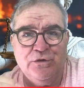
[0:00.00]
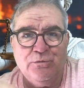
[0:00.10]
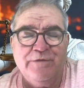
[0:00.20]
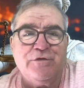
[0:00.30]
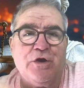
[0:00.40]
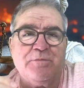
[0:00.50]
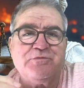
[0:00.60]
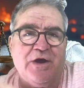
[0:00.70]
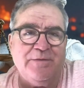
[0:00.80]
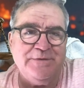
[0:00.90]
We've got a
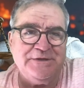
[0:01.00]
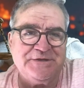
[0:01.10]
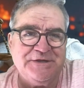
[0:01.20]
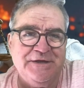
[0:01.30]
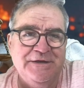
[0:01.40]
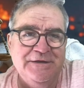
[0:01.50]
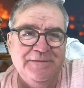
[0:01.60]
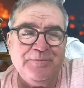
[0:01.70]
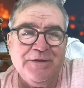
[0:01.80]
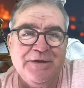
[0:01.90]
prime minister.
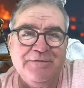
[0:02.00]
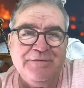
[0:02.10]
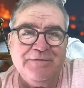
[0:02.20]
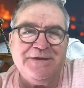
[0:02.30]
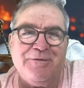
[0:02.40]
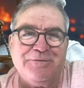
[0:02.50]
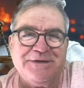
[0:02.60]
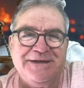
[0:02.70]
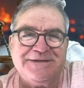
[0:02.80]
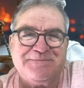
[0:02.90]
Remember the old
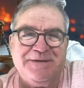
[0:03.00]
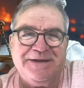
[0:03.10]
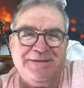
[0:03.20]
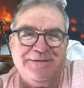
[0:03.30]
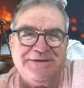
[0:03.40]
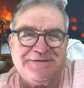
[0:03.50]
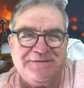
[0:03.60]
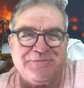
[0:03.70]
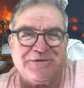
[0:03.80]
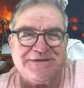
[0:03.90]
spitting image?
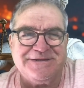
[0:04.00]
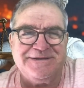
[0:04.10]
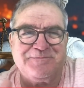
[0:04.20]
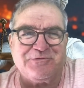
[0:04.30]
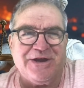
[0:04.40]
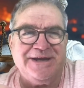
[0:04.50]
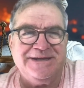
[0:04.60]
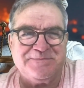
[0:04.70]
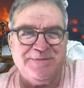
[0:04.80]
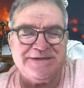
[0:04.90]
The president's brain
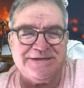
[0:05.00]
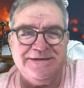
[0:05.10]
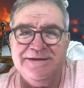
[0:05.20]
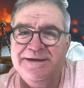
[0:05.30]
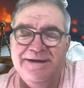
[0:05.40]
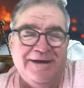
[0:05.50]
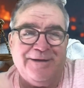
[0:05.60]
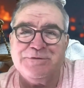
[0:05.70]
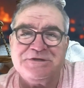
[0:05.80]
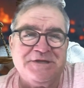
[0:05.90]
is missing. I
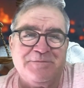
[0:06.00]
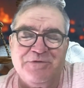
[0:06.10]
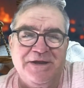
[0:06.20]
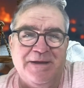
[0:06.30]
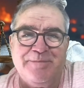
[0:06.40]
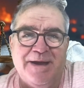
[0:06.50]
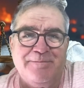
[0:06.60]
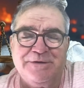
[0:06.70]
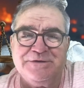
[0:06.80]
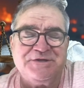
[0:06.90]
wish they'd bring that
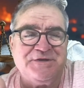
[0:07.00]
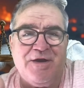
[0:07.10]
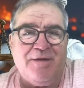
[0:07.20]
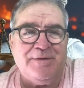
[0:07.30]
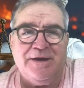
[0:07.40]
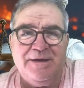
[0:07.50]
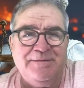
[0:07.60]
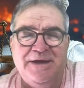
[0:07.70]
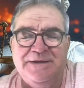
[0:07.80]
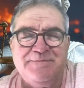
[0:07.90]
back, because Starmer,
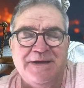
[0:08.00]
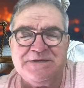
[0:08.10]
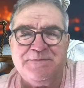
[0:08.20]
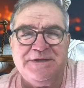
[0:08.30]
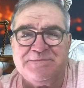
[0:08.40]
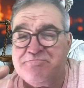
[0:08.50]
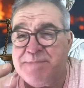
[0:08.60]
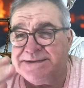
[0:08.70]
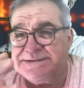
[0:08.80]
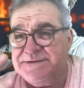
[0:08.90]
he's meant to be this
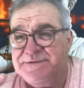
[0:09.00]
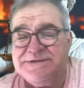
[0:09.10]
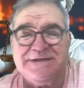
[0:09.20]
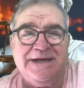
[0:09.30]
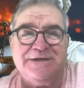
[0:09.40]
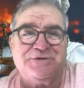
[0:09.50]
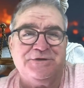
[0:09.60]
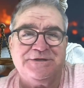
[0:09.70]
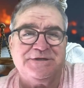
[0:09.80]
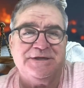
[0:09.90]
massive
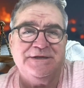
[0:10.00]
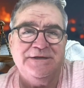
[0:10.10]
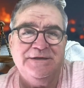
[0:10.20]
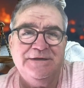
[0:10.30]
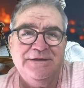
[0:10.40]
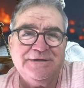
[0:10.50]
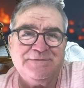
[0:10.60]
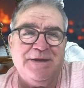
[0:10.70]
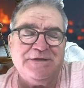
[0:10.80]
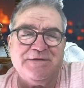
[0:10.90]
intellectual, isn't he? He's
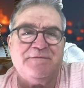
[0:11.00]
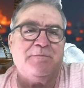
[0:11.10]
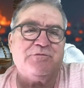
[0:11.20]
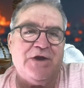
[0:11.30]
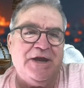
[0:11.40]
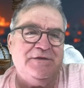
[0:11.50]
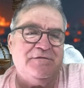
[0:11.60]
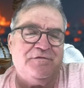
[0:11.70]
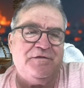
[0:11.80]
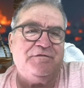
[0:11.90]
meant to have the brain
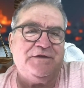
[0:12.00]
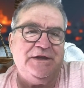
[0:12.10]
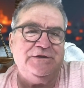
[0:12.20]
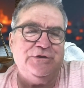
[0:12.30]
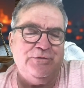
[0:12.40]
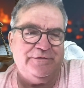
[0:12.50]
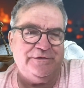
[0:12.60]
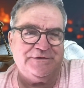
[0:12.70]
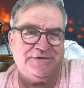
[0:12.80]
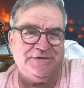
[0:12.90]
of 15
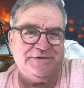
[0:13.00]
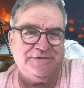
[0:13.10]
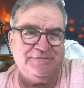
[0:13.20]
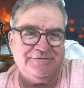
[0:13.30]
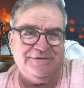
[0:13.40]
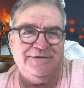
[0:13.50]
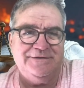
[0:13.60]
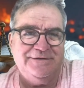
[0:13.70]
universes, right?